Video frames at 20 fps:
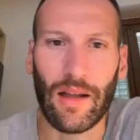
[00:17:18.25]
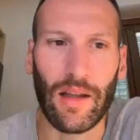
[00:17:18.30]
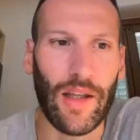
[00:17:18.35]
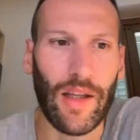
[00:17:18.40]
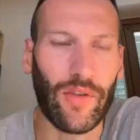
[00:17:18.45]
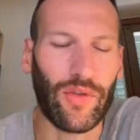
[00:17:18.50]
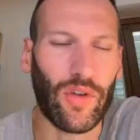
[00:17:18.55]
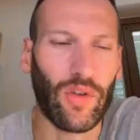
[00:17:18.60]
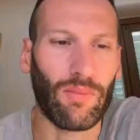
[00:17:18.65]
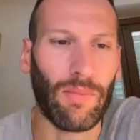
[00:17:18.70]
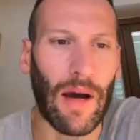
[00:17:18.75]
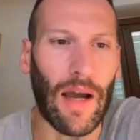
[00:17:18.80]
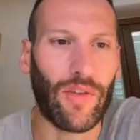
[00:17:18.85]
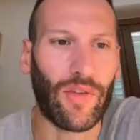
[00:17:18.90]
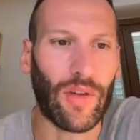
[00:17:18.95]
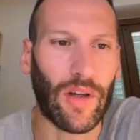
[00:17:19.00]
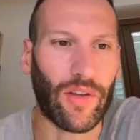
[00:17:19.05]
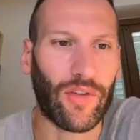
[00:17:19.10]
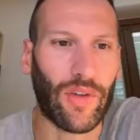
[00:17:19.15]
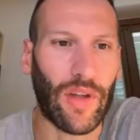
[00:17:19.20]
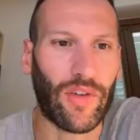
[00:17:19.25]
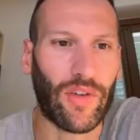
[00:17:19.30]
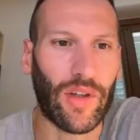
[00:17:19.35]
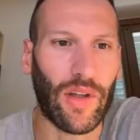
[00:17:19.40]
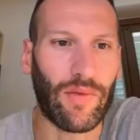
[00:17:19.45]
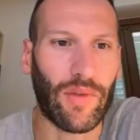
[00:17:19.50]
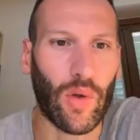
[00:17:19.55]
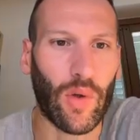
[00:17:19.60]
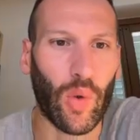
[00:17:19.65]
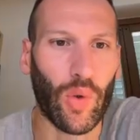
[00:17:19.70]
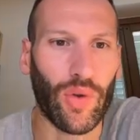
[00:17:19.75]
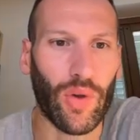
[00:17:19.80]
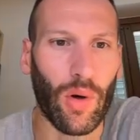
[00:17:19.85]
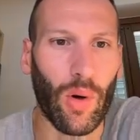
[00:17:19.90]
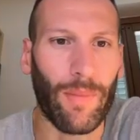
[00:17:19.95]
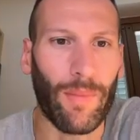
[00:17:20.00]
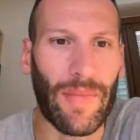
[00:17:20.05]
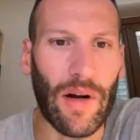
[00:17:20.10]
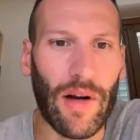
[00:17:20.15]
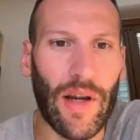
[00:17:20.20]
a list is by successive coder
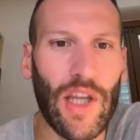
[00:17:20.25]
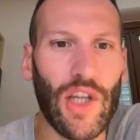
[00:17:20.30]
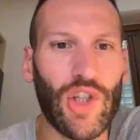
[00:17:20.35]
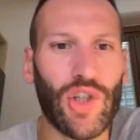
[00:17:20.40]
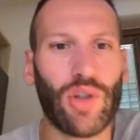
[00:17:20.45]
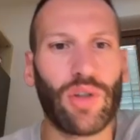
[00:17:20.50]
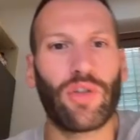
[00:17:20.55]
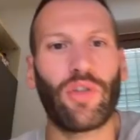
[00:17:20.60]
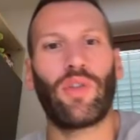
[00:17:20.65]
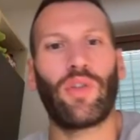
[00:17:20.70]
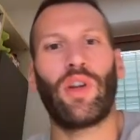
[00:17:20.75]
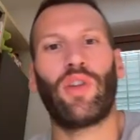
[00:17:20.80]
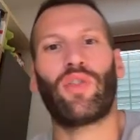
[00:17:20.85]
operations, this